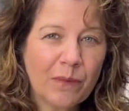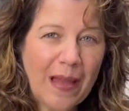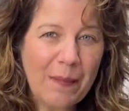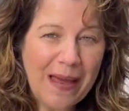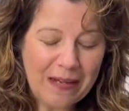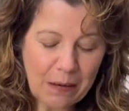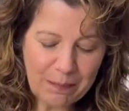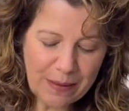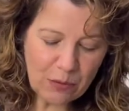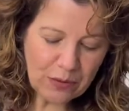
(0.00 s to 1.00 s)
I'm adding
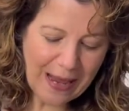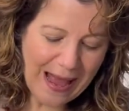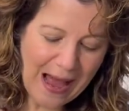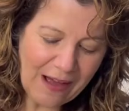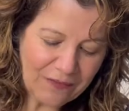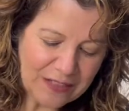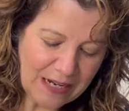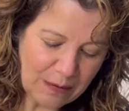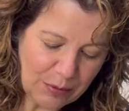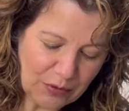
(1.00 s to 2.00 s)
about half a
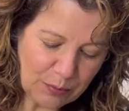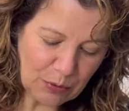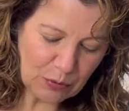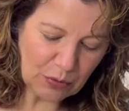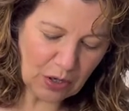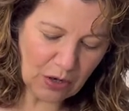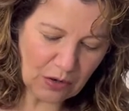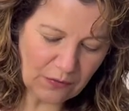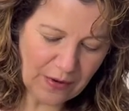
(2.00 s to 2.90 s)
tablespoon of